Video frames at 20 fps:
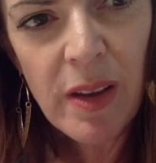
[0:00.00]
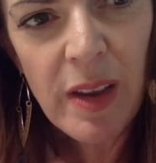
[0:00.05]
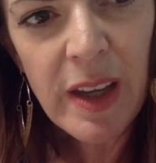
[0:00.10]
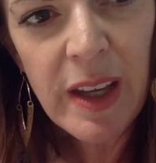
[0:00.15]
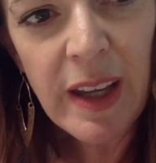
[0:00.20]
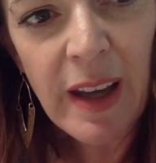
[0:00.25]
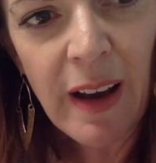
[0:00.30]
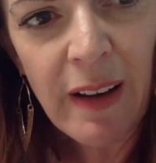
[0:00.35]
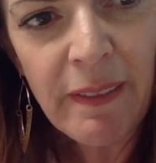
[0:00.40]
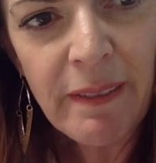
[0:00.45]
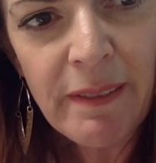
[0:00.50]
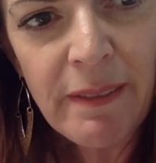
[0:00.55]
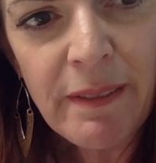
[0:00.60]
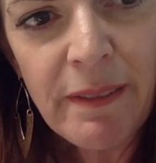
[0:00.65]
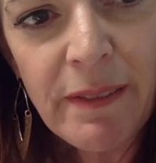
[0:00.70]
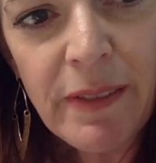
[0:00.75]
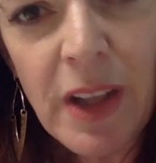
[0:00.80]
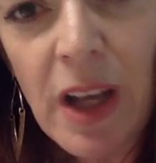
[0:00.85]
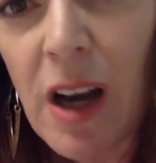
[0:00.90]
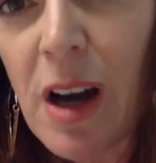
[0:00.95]
Here.
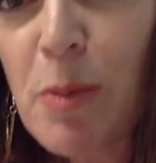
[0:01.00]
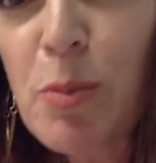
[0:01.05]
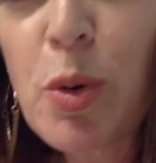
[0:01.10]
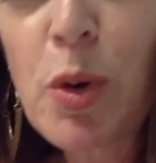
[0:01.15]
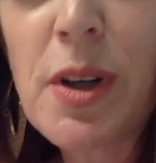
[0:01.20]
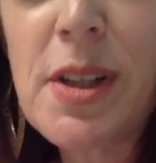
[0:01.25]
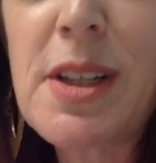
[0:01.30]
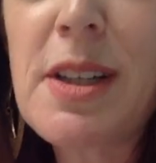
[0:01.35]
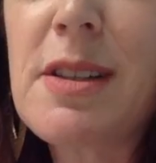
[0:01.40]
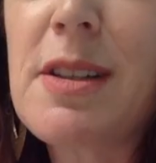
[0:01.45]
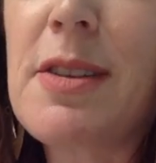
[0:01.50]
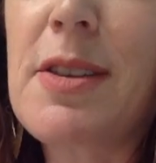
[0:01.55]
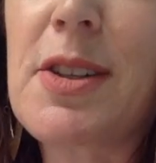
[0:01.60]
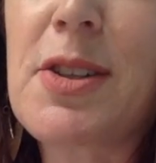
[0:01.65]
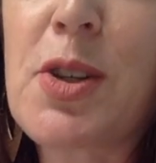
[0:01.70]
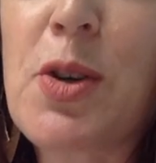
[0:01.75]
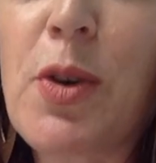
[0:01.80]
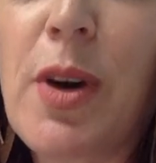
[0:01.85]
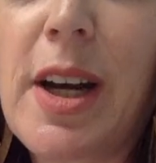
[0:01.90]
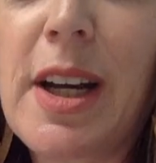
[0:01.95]
No, I'm pointing to the
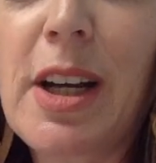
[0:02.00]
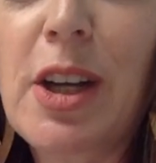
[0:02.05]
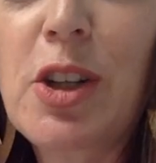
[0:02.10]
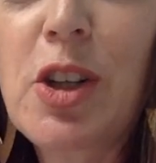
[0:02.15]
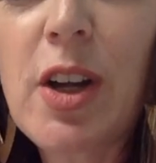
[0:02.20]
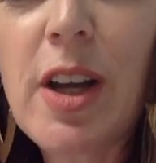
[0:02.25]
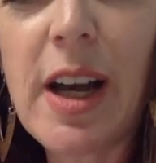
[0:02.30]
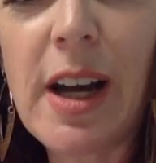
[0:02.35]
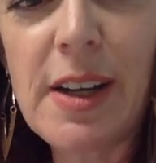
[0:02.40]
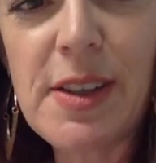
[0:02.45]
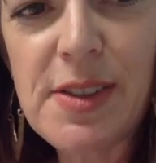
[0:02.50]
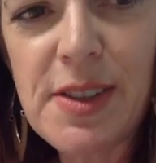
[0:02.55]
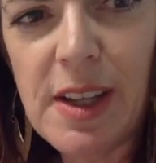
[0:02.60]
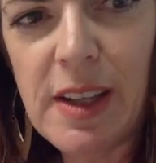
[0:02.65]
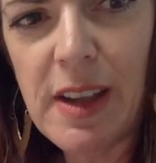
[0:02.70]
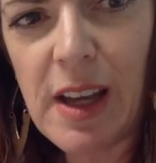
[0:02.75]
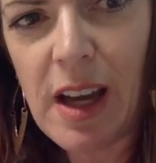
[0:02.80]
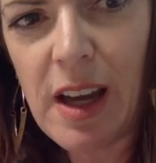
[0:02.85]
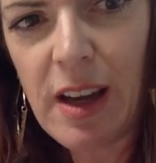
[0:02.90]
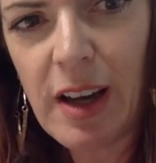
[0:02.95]
screen and you can't see
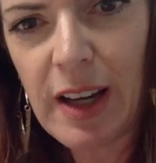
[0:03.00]
that.